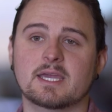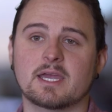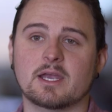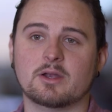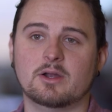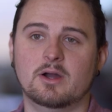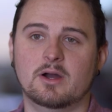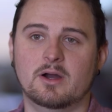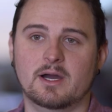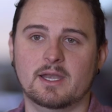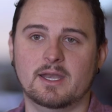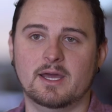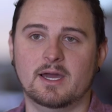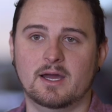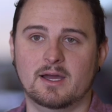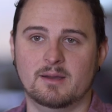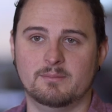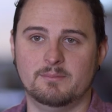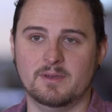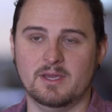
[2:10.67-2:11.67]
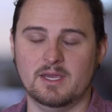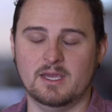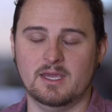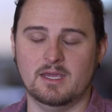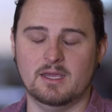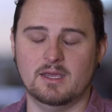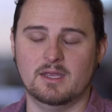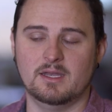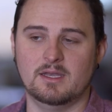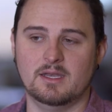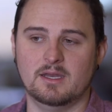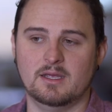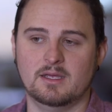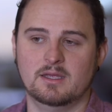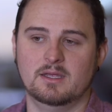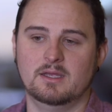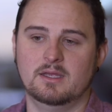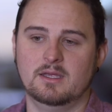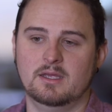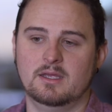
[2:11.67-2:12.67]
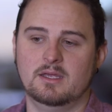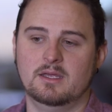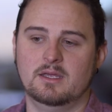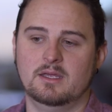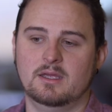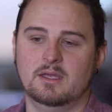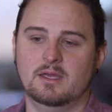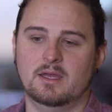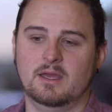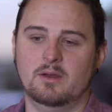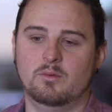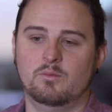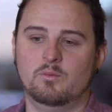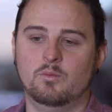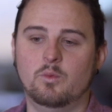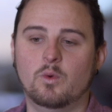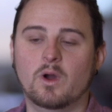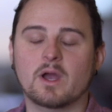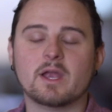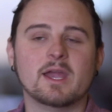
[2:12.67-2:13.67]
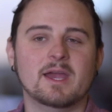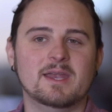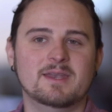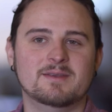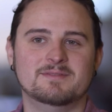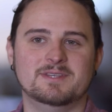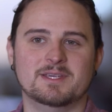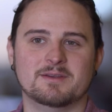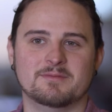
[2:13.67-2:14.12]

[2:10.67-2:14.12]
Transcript: get caught up in what kind of